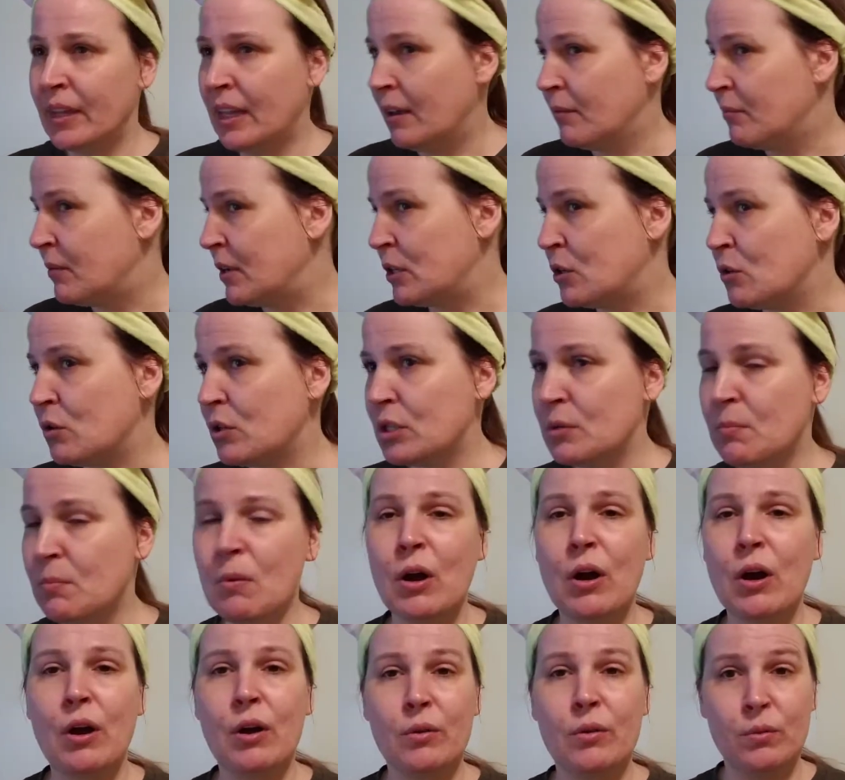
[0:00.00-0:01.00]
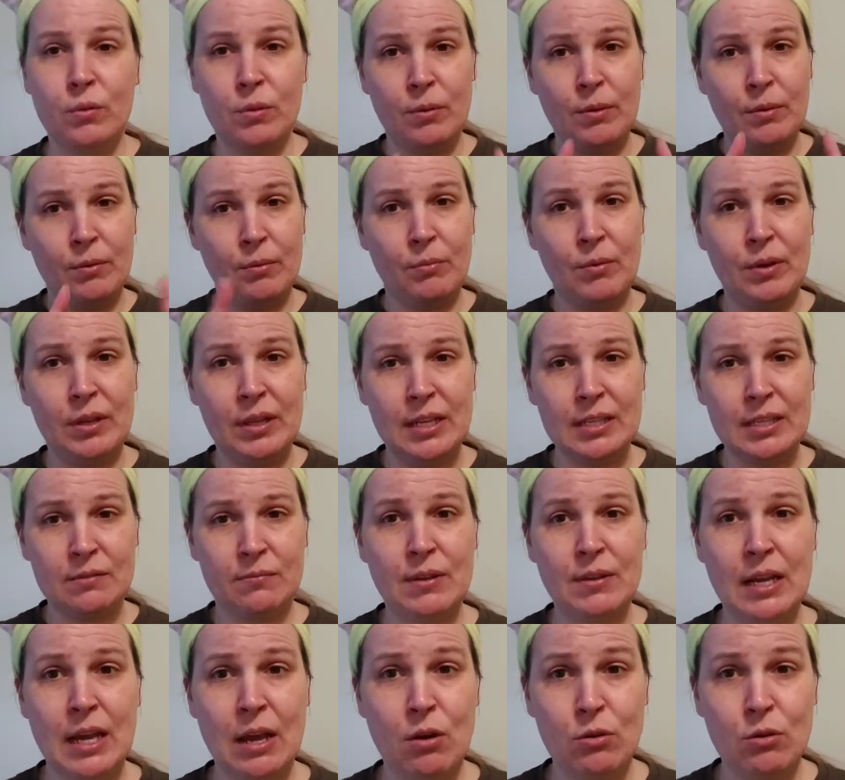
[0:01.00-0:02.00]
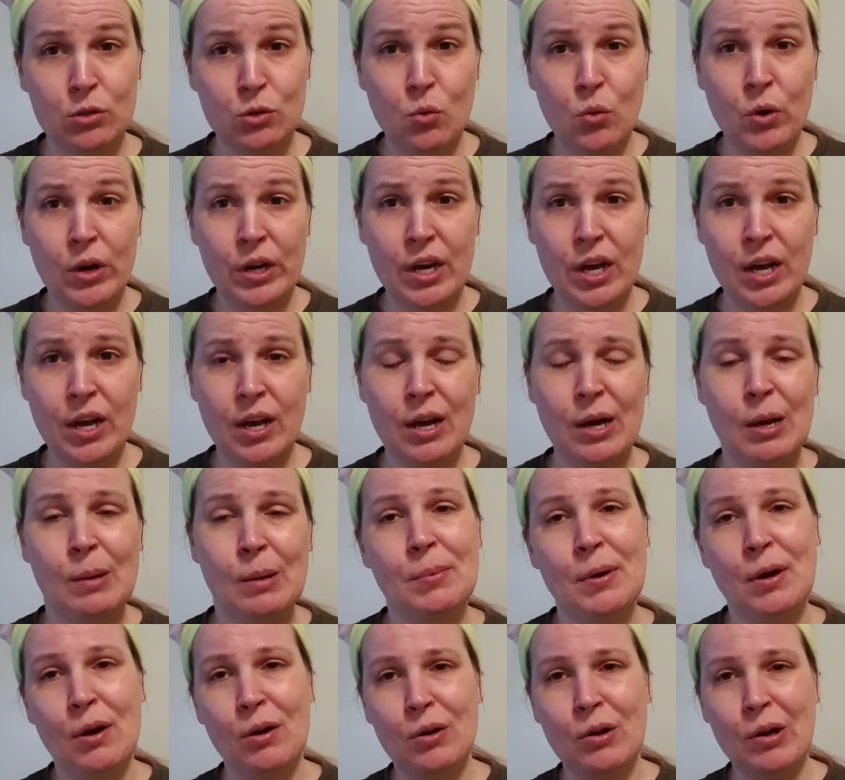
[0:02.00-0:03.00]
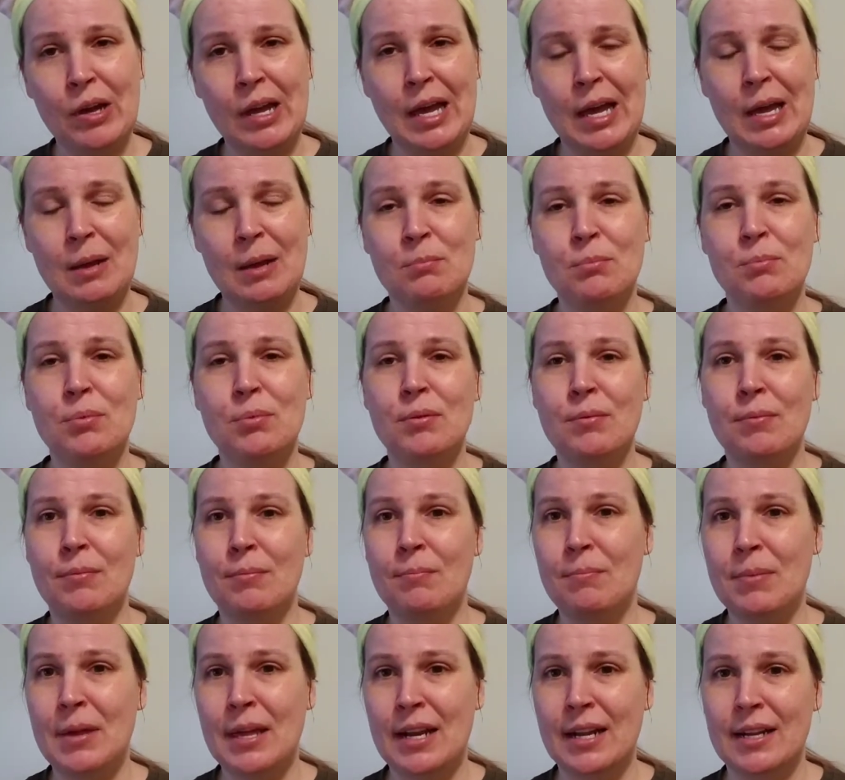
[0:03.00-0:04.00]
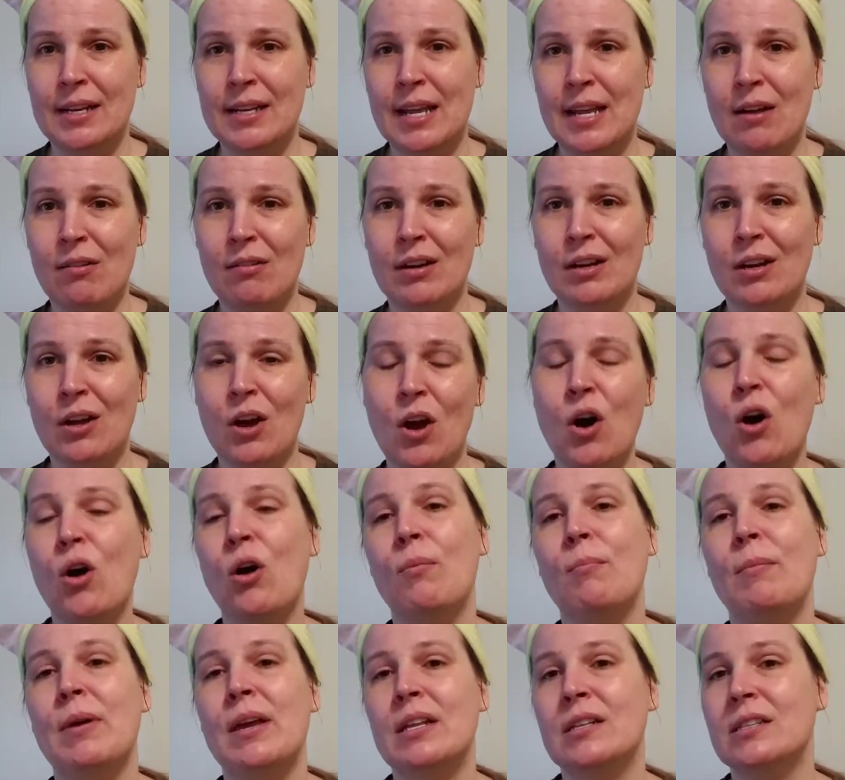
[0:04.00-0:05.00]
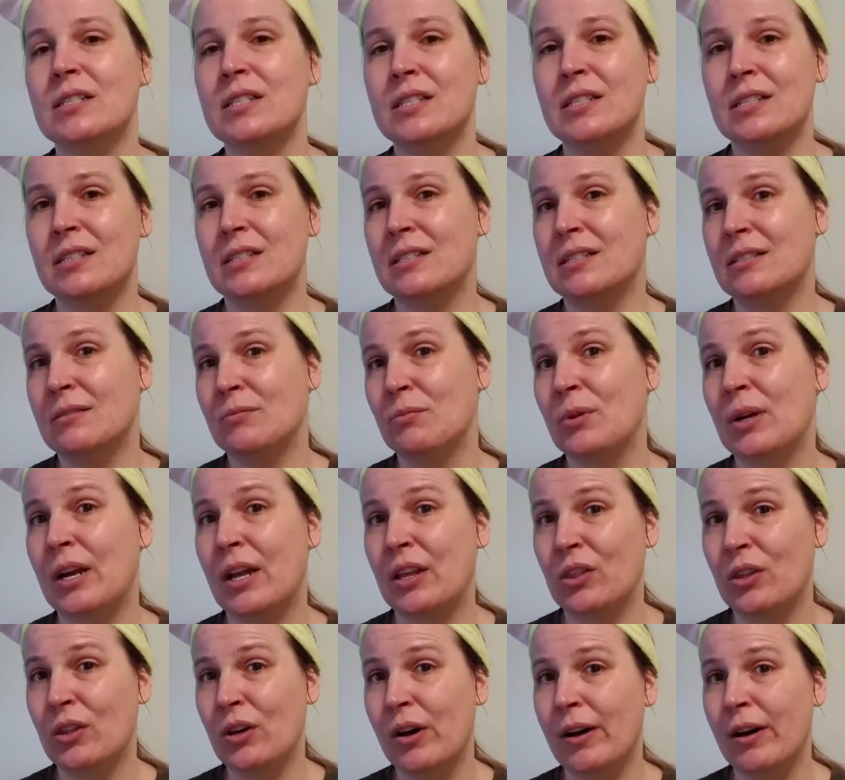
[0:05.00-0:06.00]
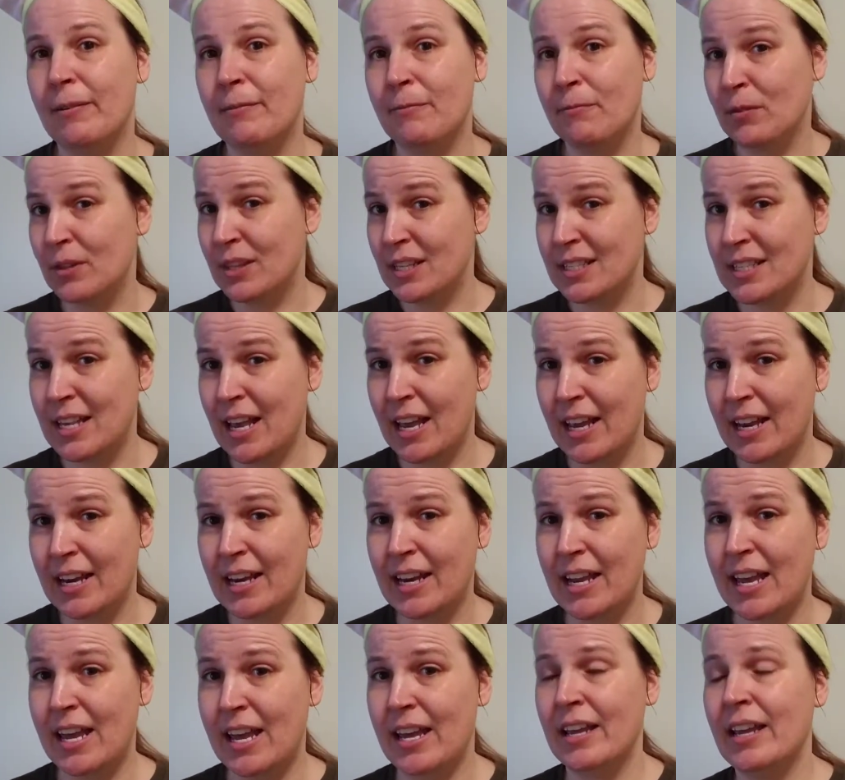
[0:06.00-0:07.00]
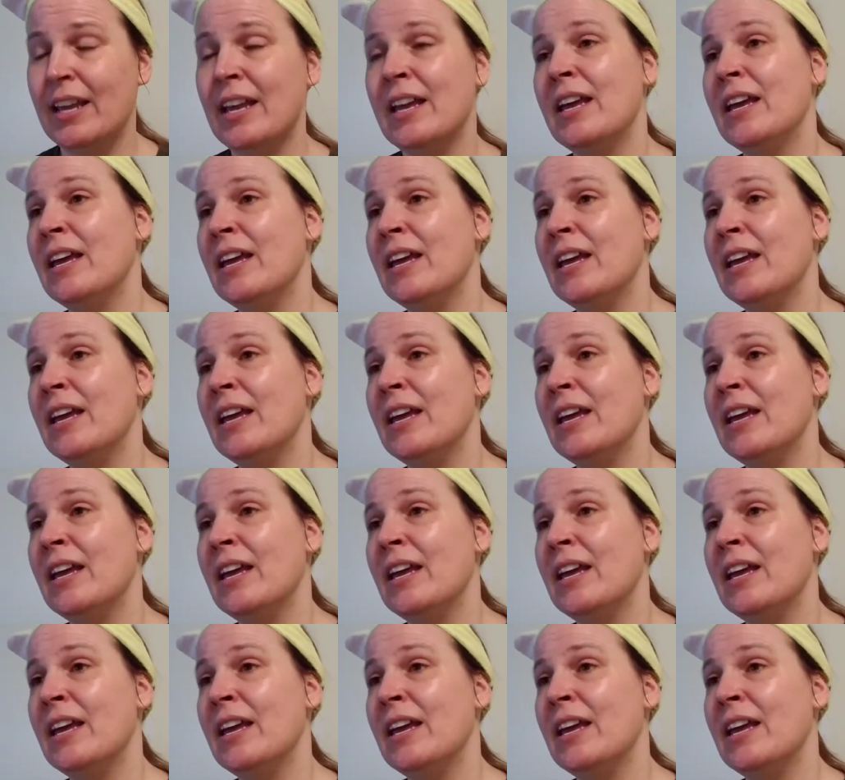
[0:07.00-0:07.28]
If I do it tomorrow, when this video is going up, I'll go ahead and pin it down in the comments what I thought for the second day.